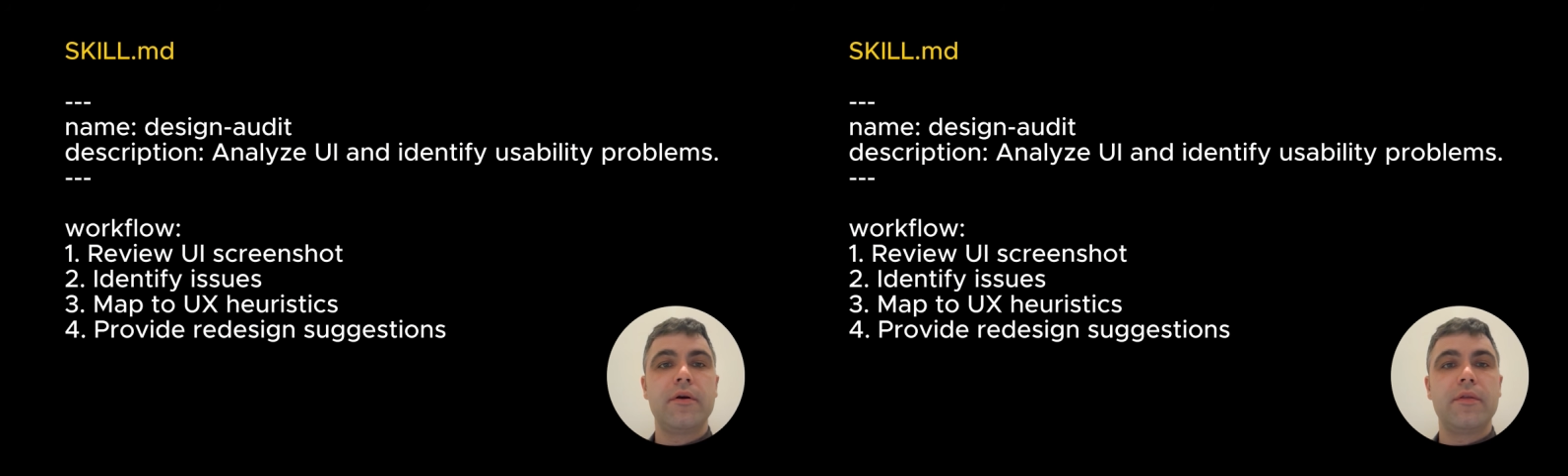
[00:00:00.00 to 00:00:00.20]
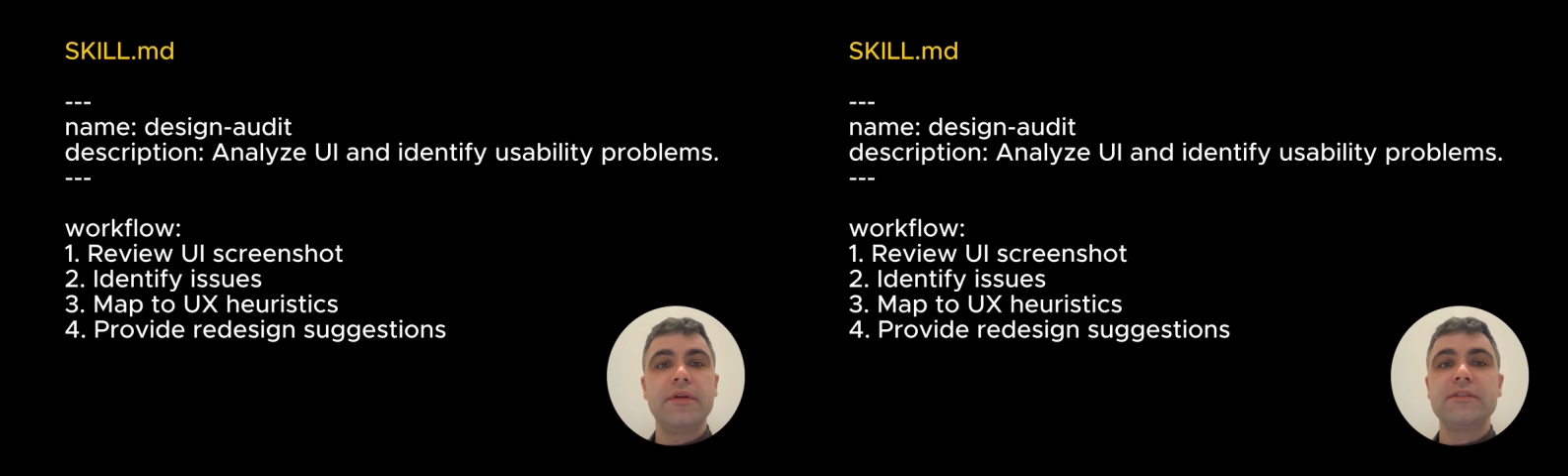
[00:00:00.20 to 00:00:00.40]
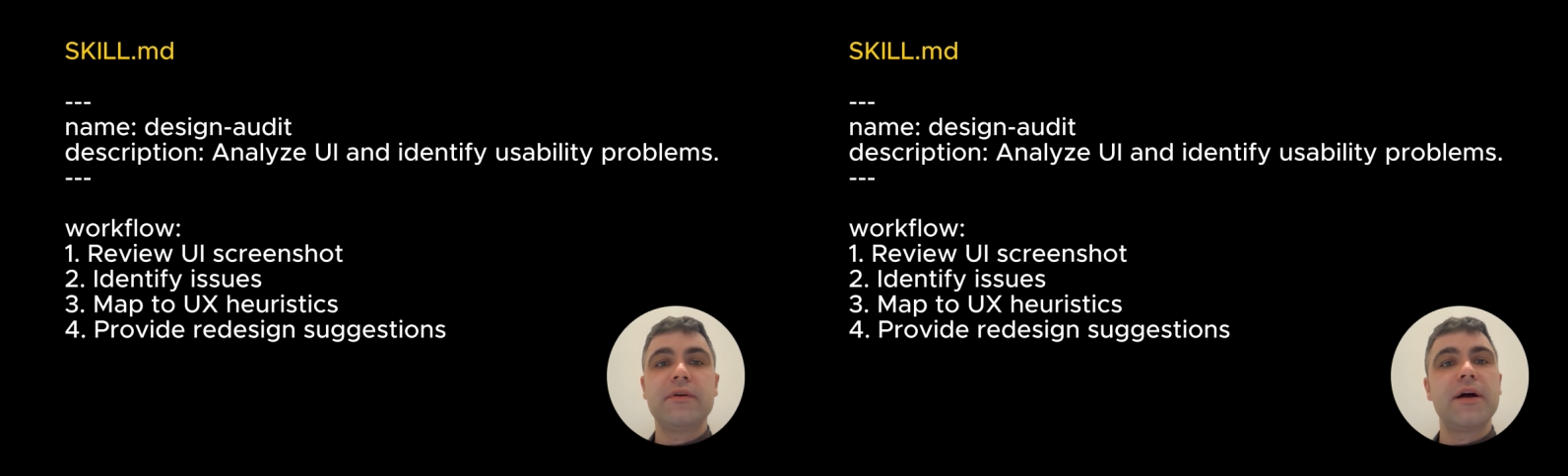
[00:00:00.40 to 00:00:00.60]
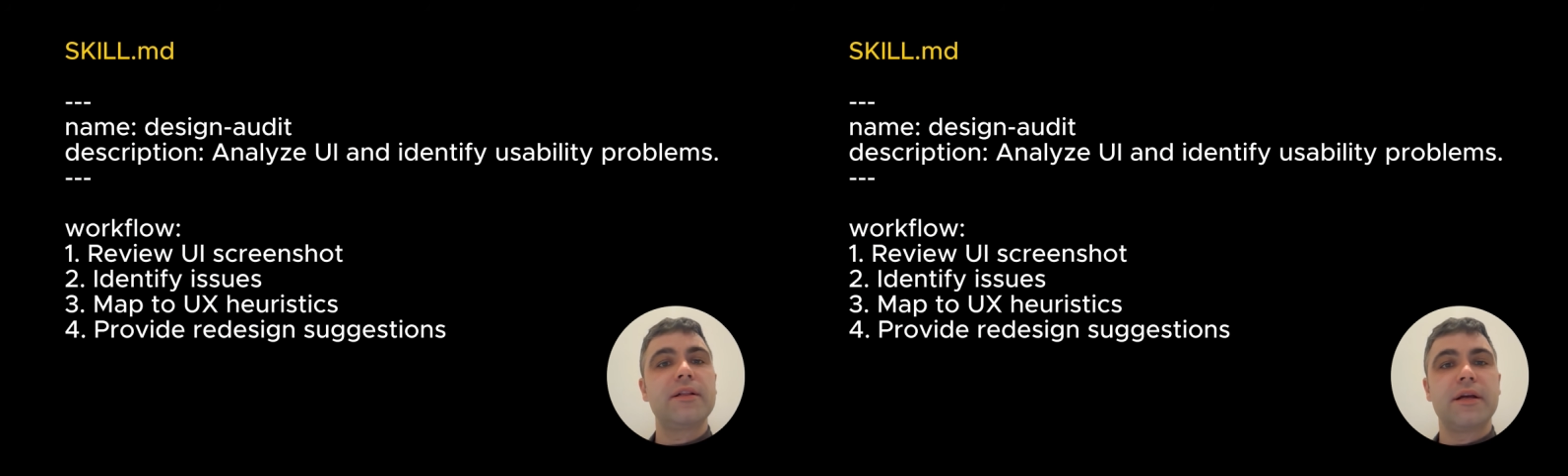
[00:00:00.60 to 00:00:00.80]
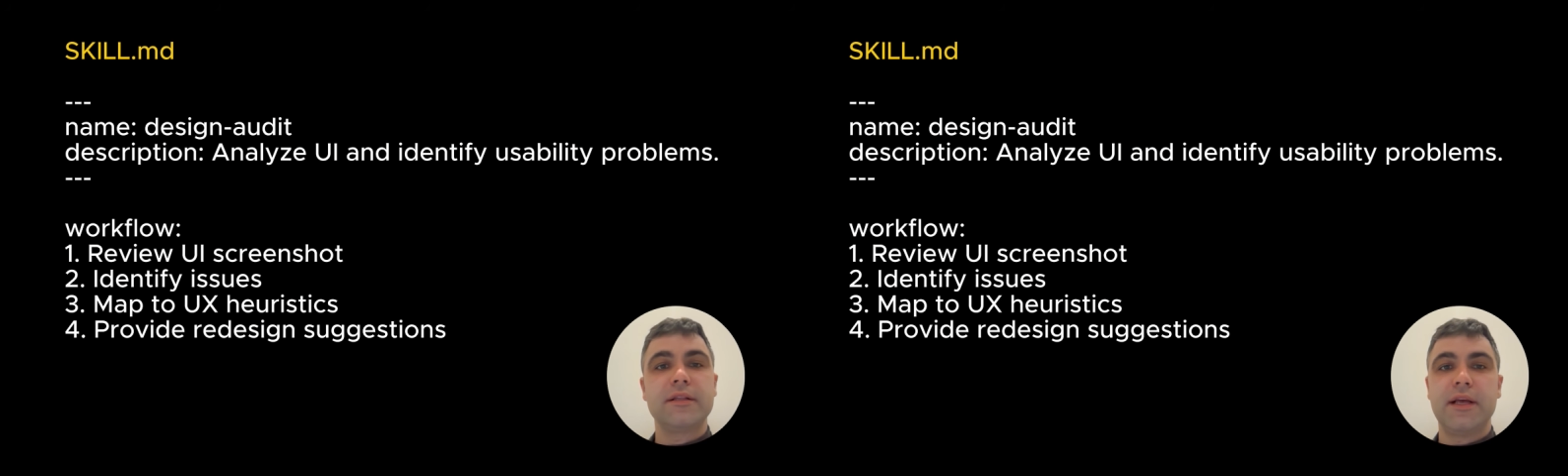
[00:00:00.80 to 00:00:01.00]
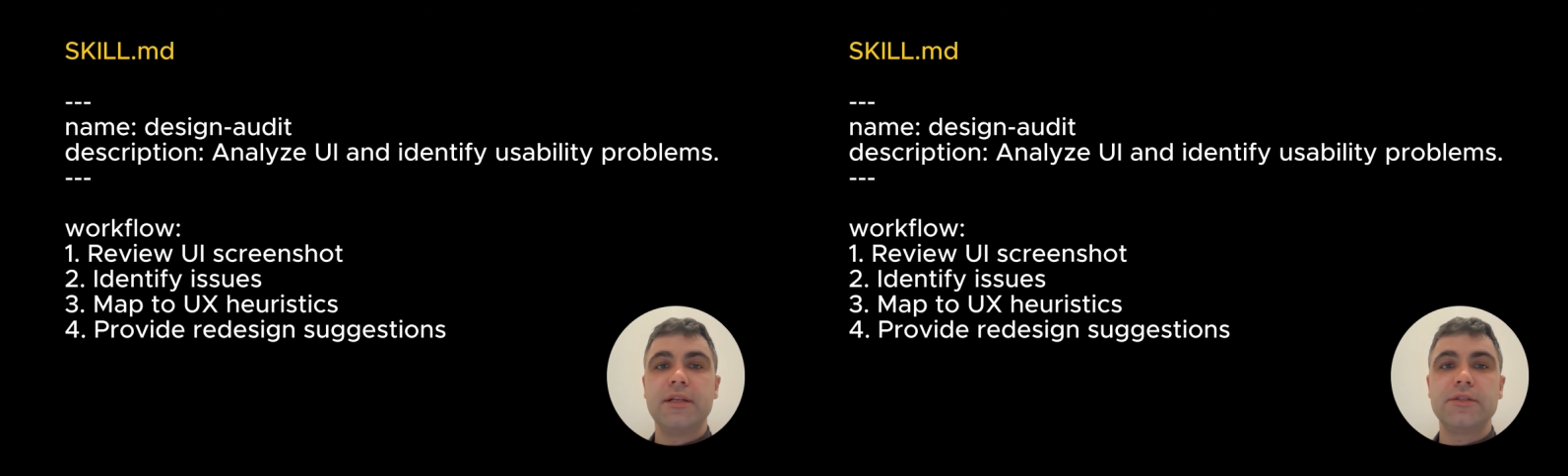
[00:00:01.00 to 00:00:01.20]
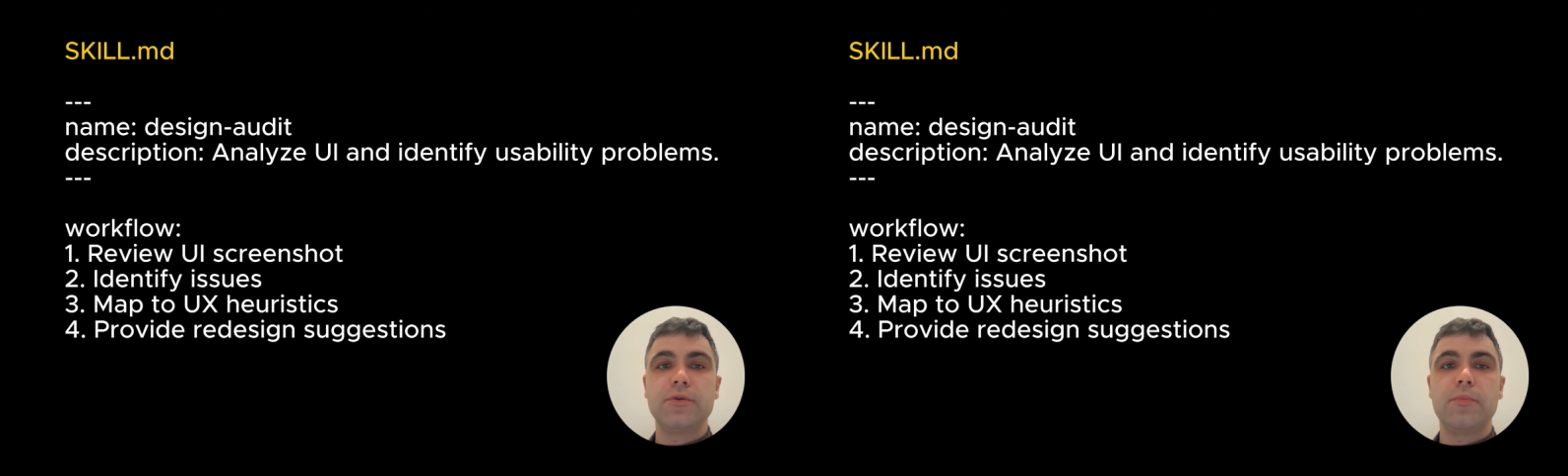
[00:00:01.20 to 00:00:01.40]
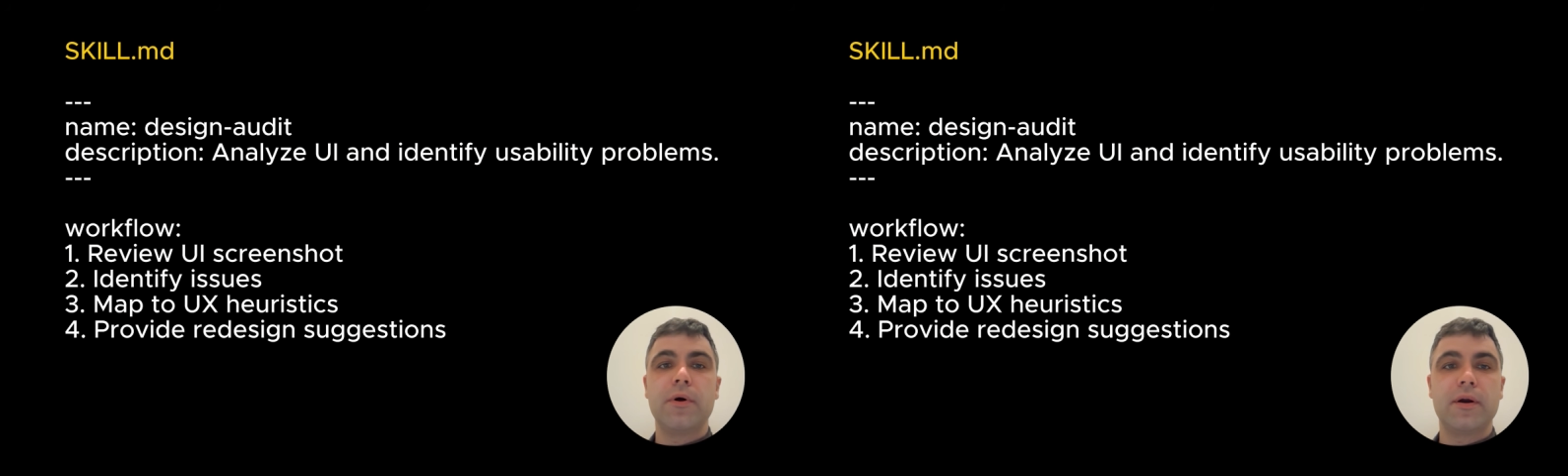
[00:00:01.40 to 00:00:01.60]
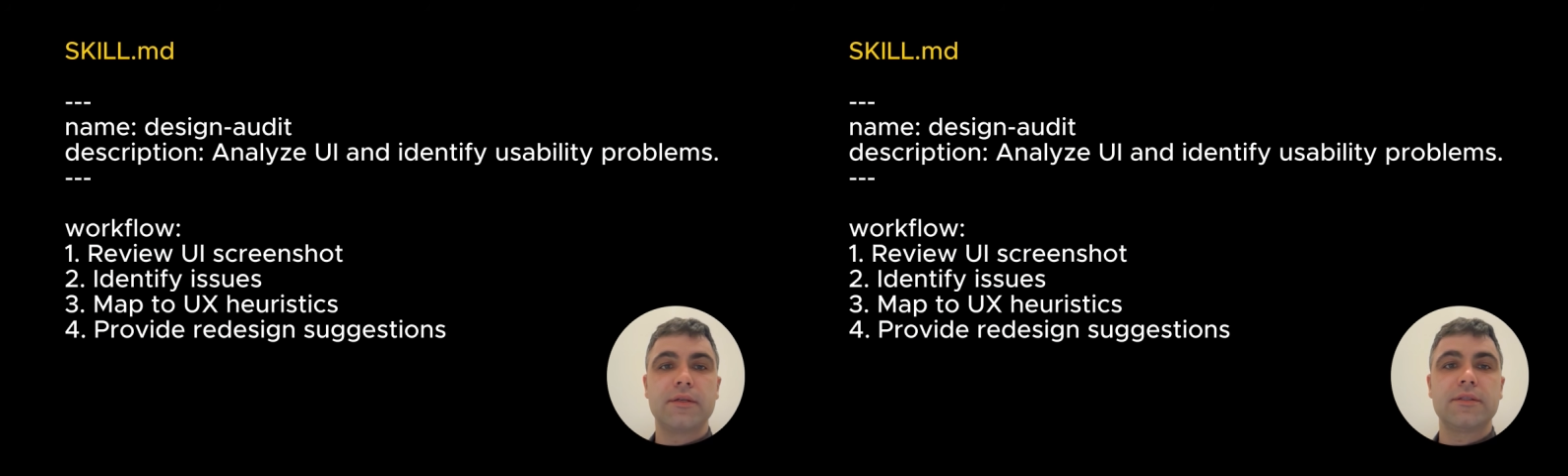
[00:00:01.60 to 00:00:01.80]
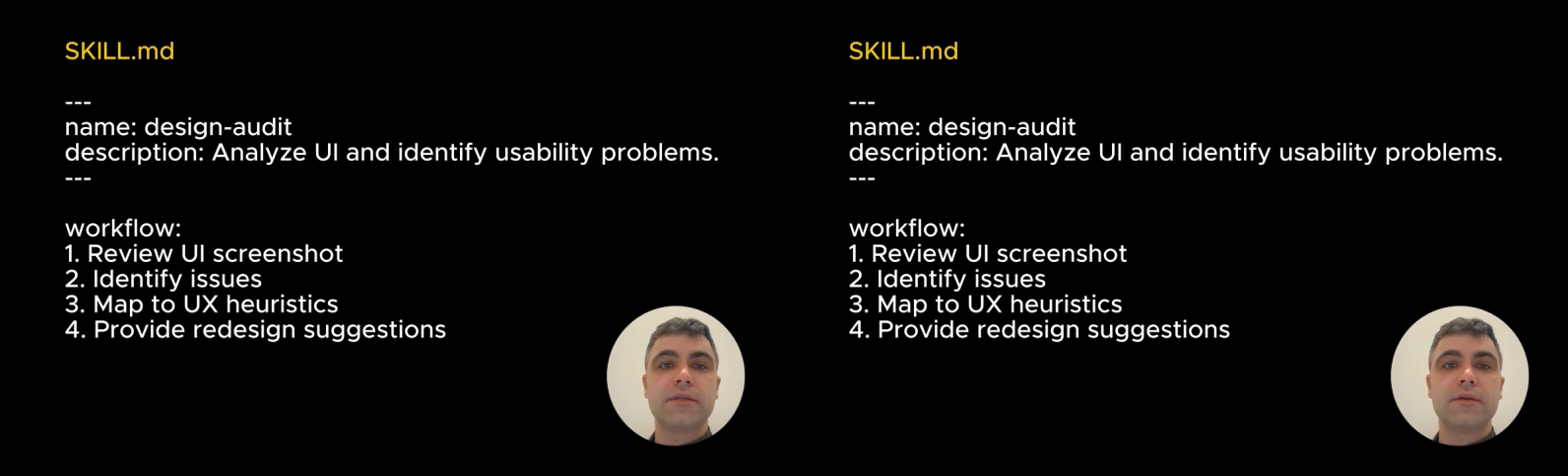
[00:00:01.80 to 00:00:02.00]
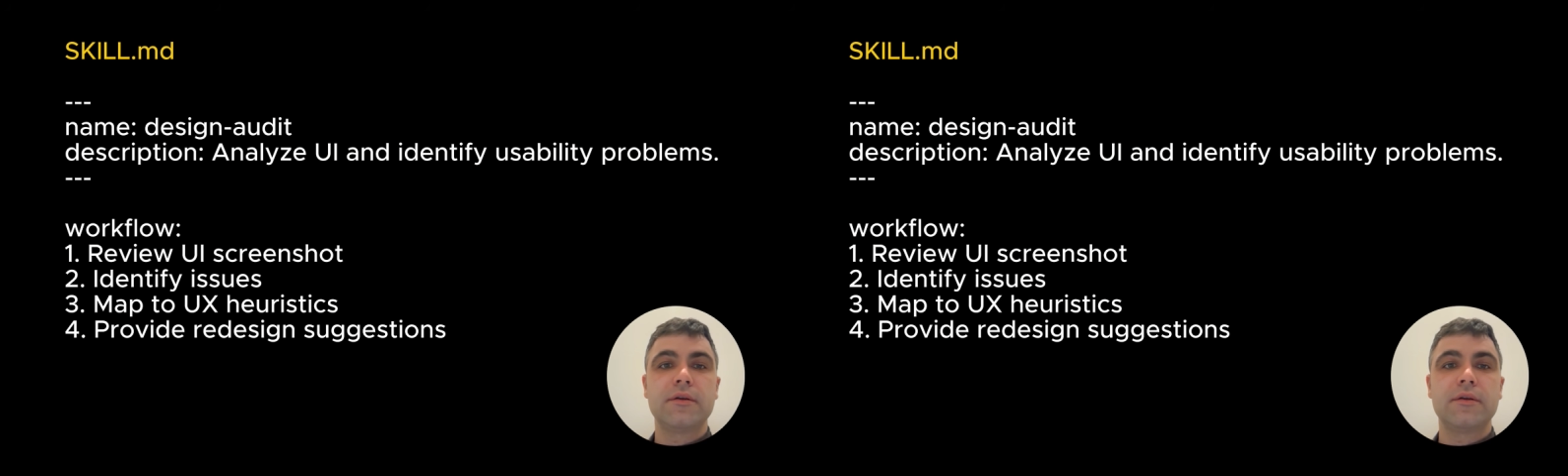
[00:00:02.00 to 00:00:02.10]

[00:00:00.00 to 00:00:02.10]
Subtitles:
This file contains two parts.